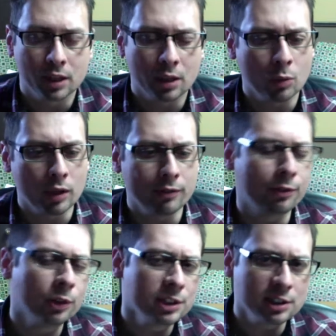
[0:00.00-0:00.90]
And what it
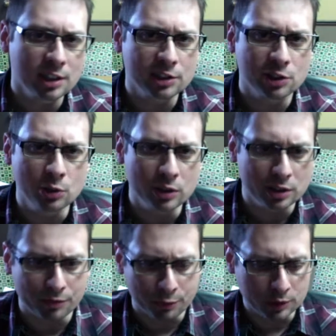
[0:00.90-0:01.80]
forces us to do is
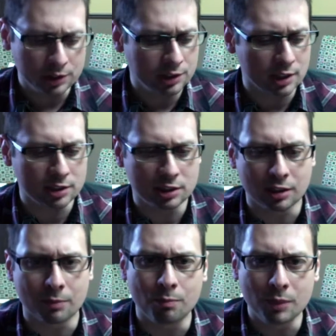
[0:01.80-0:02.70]
it forces us to
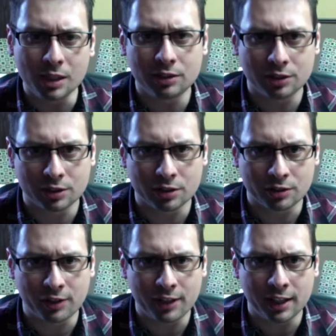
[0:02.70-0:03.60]
commit to
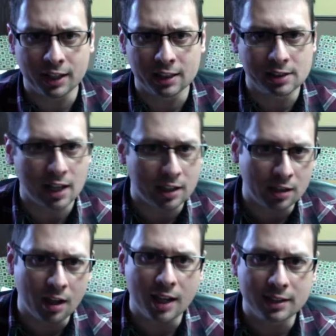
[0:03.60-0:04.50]
certain things
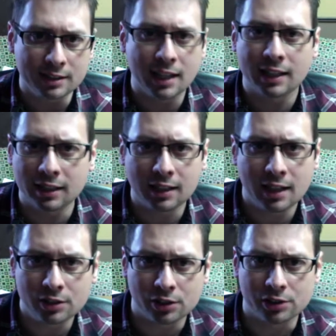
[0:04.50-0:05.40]
and not second
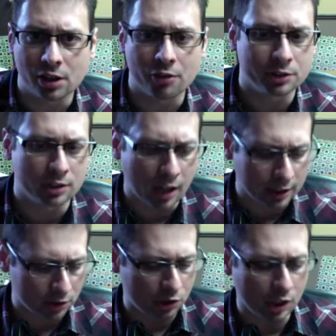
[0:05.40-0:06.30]
guess ourselves,
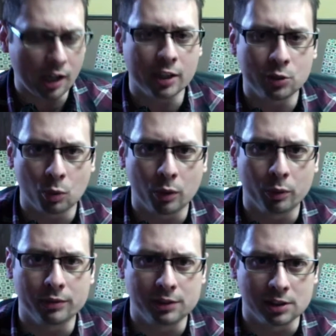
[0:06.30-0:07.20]
not judge what
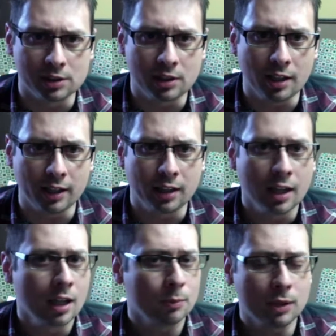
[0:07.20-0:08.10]
we've just done,
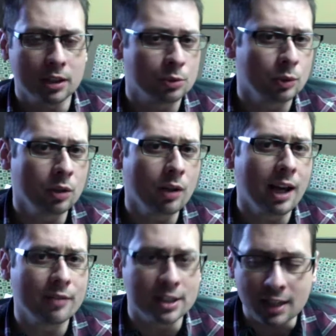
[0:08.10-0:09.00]
because we don't
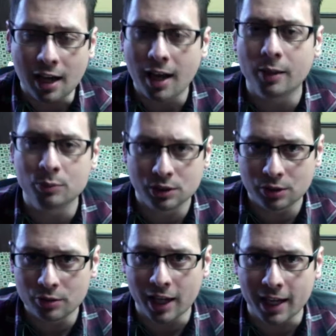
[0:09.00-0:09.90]
have the time to
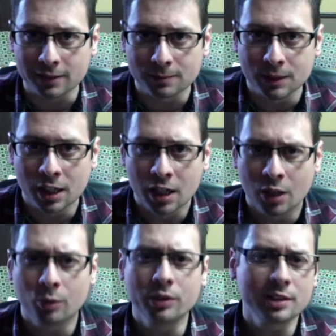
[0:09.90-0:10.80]
do that.
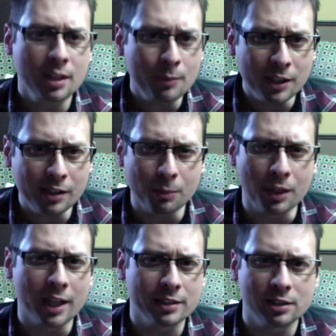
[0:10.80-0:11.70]
Well, the same thing
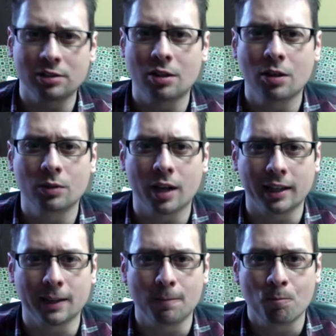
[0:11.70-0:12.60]
applies to
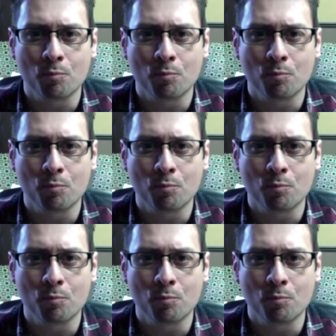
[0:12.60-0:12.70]
songwriting.